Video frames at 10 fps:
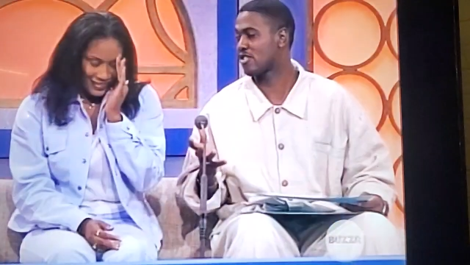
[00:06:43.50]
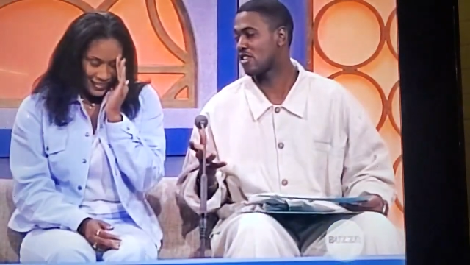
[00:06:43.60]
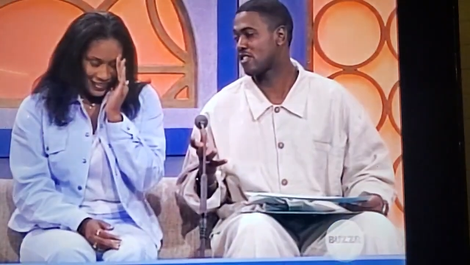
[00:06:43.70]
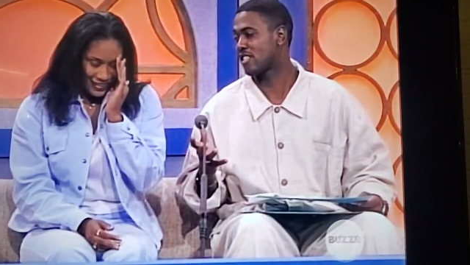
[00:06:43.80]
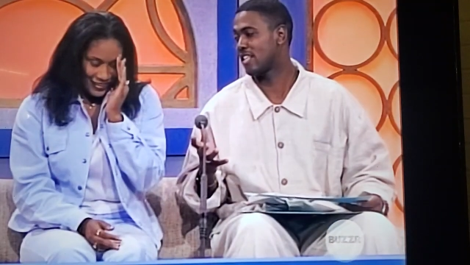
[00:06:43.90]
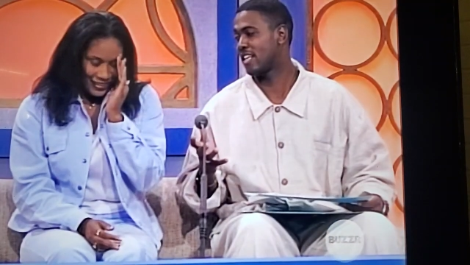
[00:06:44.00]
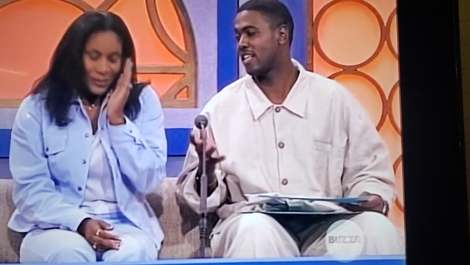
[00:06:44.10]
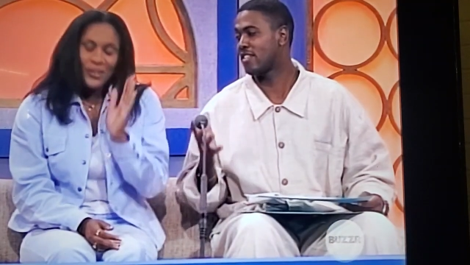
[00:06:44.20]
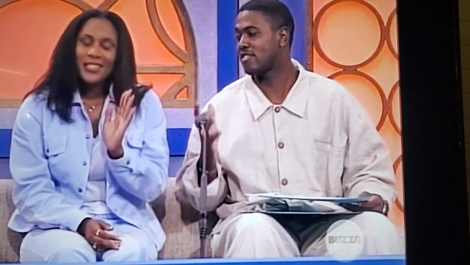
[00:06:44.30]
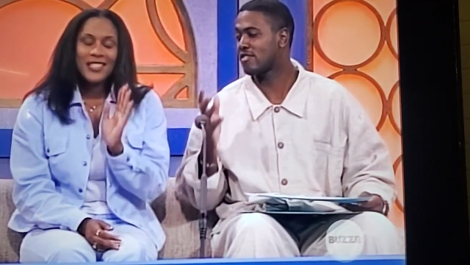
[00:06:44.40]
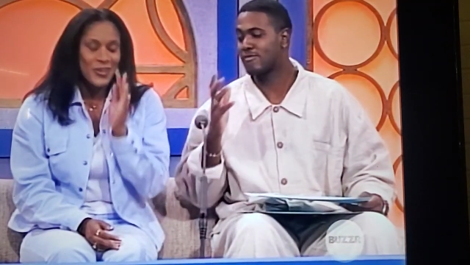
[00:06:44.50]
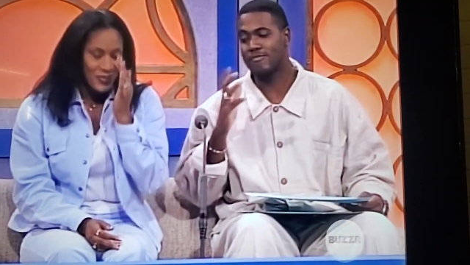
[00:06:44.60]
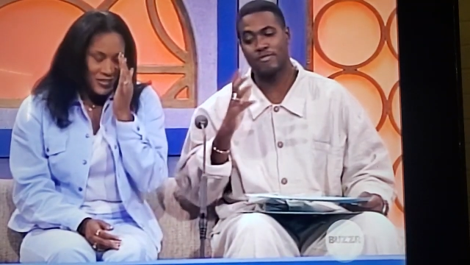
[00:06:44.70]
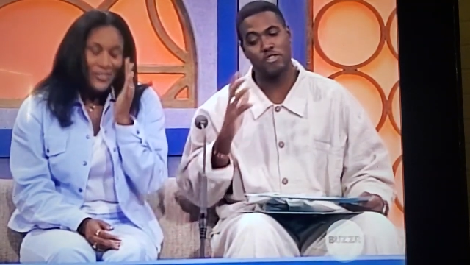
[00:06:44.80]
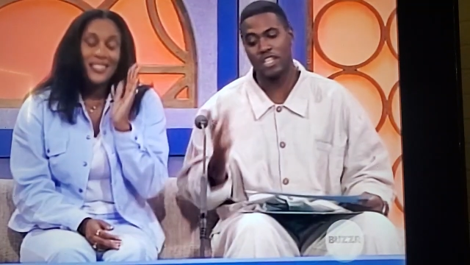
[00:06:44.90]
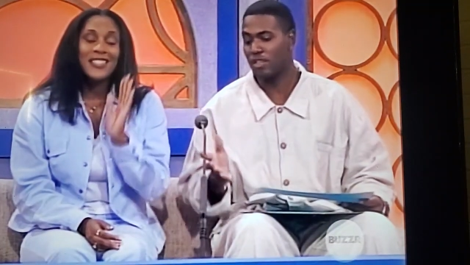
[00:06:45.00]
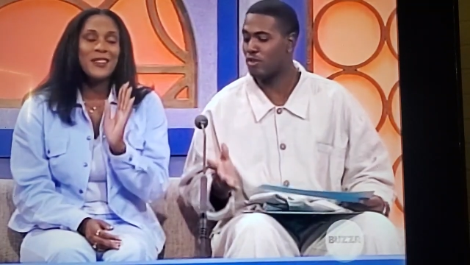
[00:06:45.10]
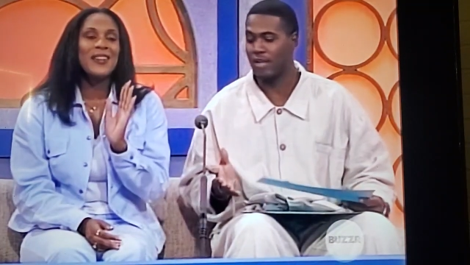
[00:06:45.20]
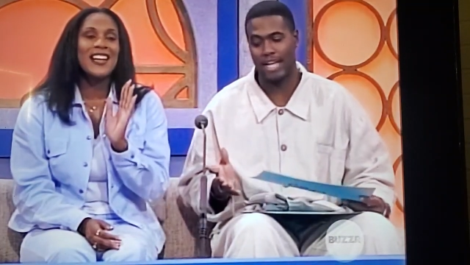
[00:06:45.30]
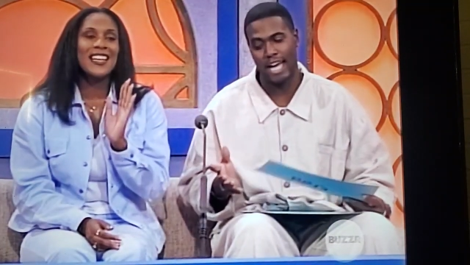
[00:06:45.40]
Speaker 1: sauce in there. you were so you were
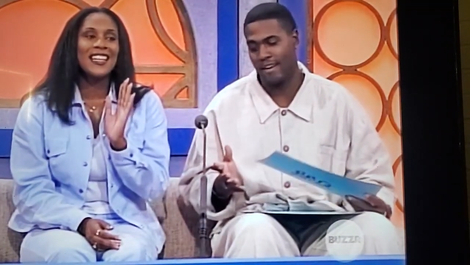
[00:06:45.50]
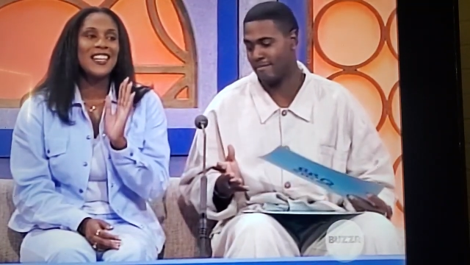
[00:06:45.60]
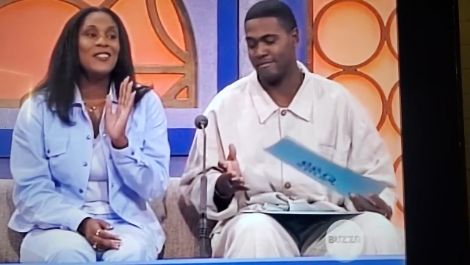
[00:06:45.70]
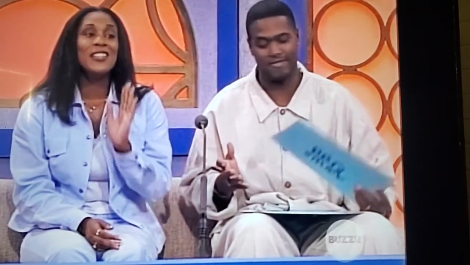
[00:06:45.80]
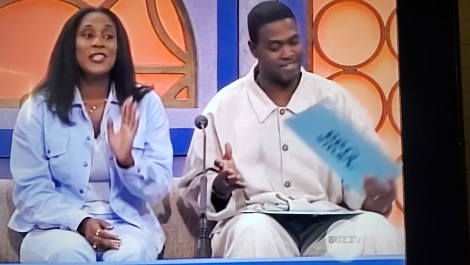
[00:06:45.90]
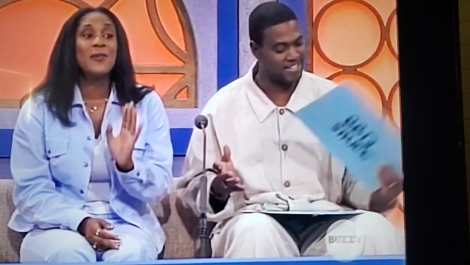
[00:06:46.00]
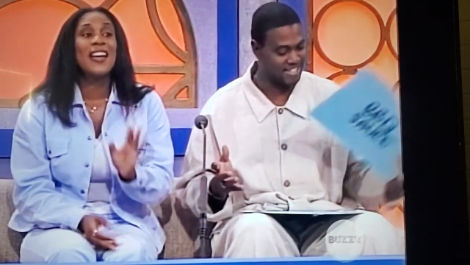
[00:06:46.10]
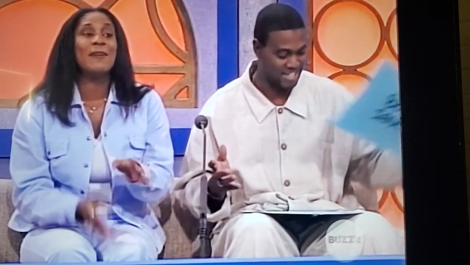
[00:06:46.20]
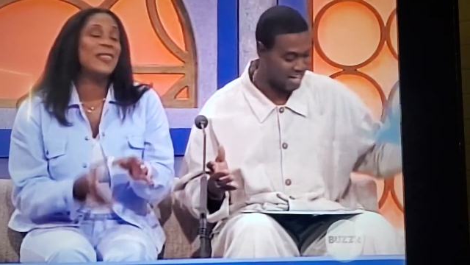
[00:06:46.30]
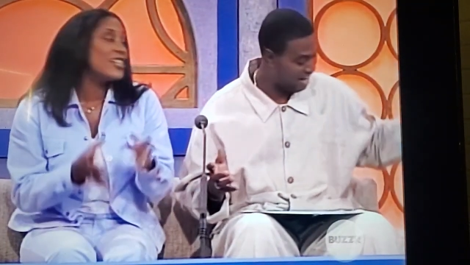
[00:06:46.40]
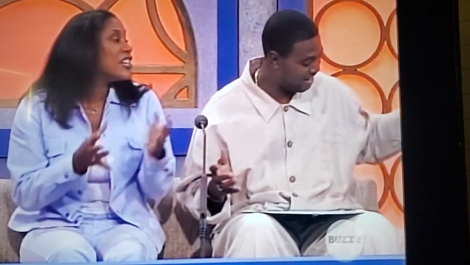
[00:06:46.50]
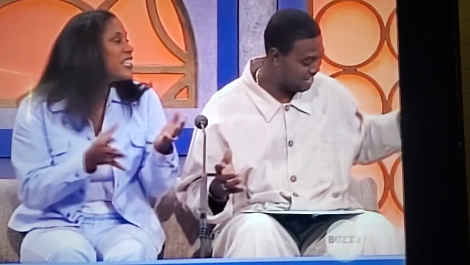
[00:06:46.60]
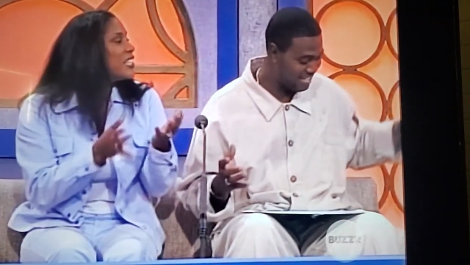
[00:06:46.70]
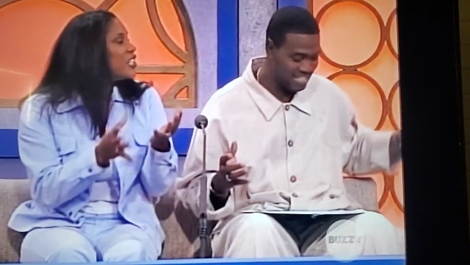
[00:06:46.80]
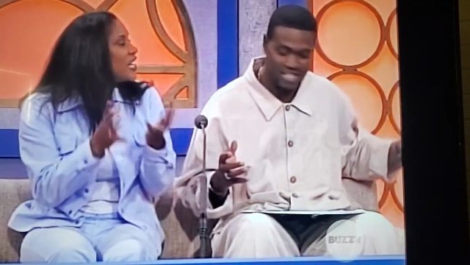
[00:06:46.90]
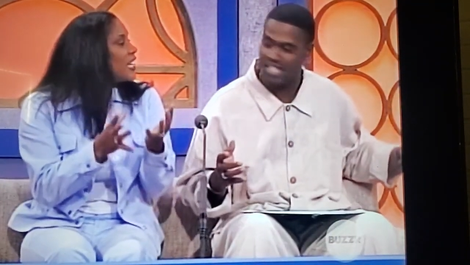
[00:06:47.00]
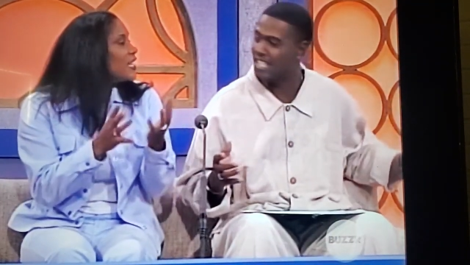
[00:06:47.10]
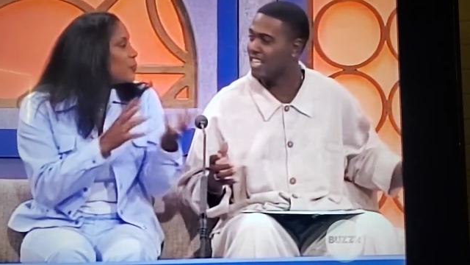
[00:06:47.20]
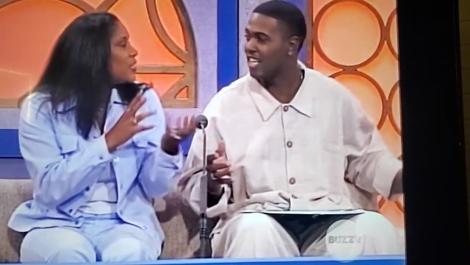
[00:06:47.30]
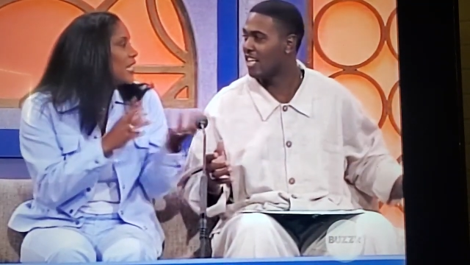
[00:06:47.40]
so right.
Speaker 2: You were so right. But there is the chicken
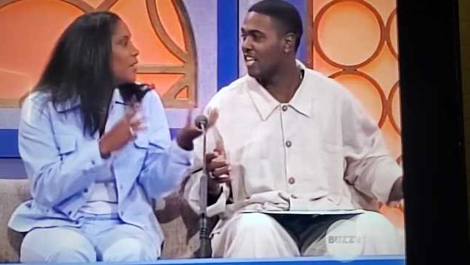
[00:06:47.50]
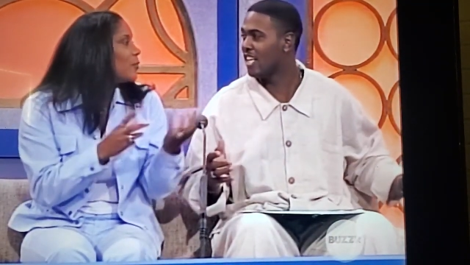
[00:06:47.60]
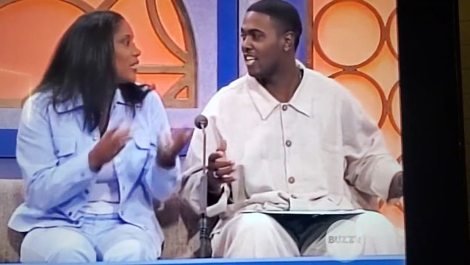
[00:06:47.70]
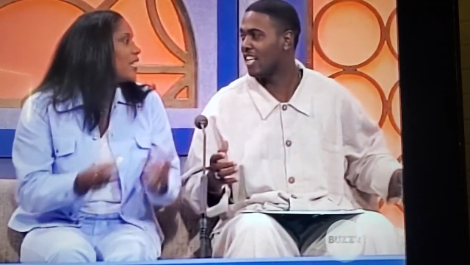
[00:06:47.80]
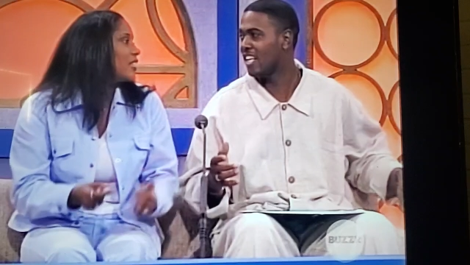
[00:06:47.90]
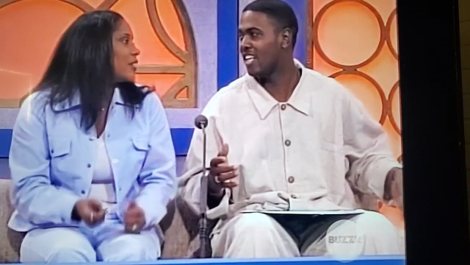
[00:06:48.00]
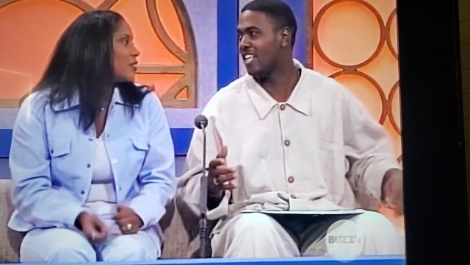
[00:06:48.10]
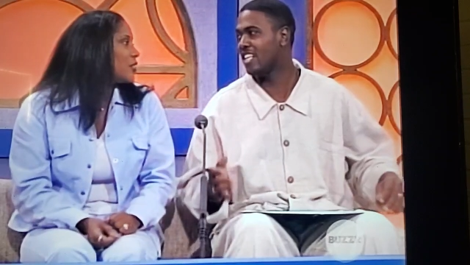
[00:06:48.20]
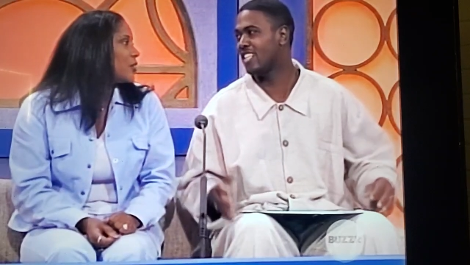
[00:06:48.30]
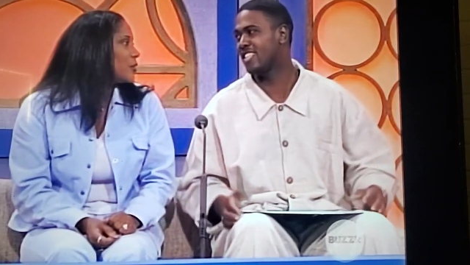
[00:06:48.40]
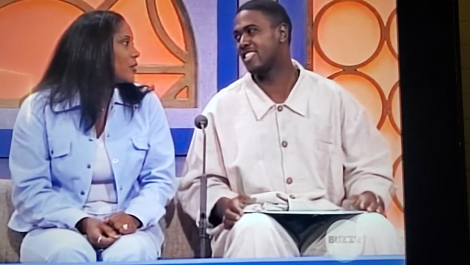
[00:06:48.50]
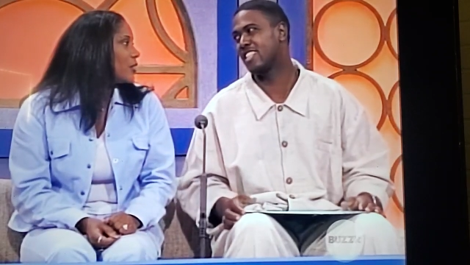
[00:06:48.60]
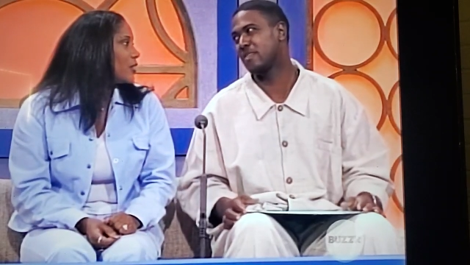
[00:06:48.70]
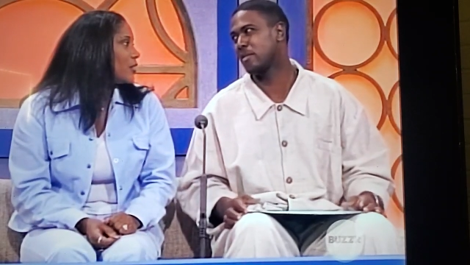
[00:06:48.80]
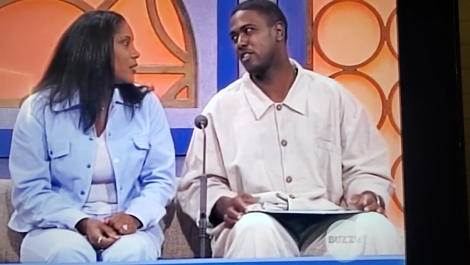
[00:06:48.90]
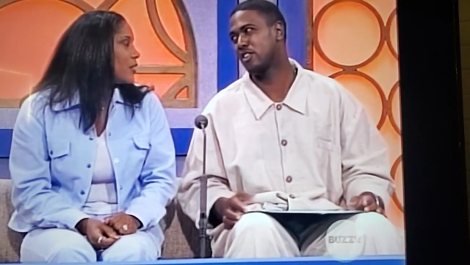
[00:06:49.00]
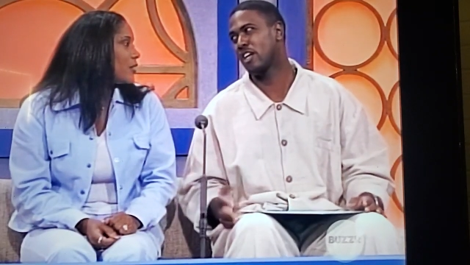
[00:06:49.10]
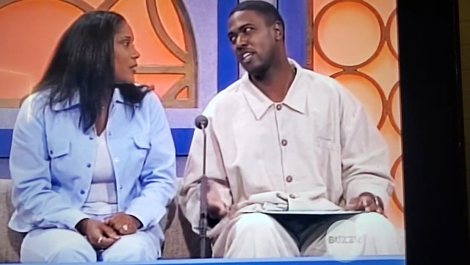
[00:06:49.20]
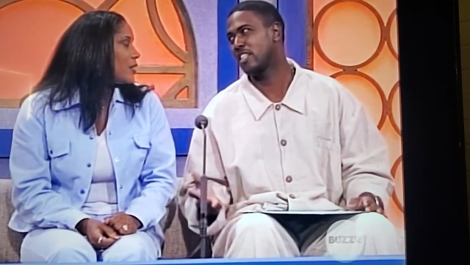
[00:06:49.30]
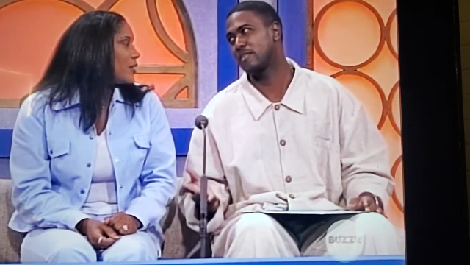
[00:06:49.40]
it was equally in there too.
Speaker 1: Yeah, but you know
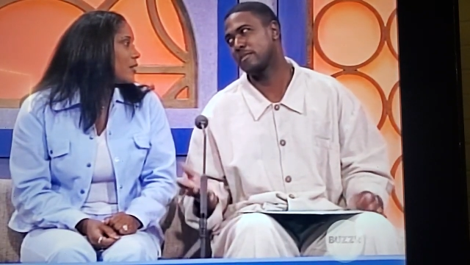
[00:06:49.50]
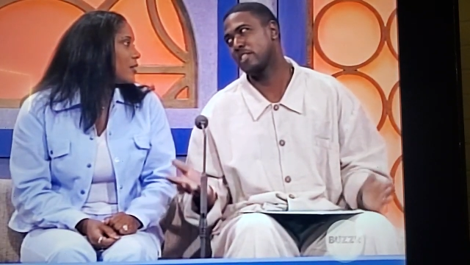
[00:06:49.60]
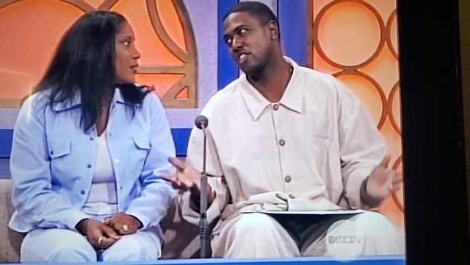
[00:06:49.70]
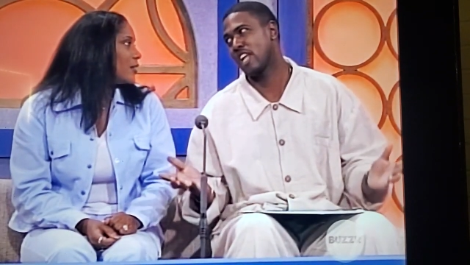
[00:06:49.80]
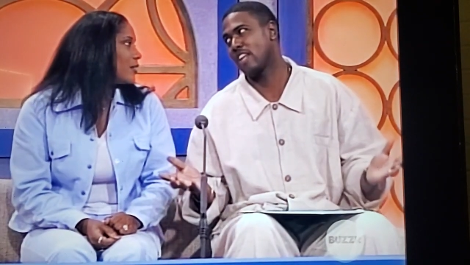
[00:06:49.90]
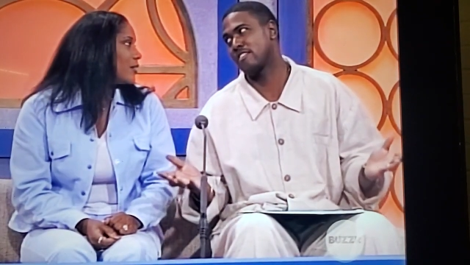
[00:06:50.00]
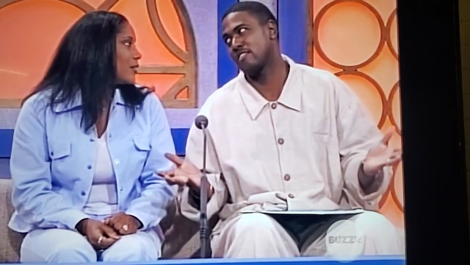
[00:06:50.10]
I eat much of that,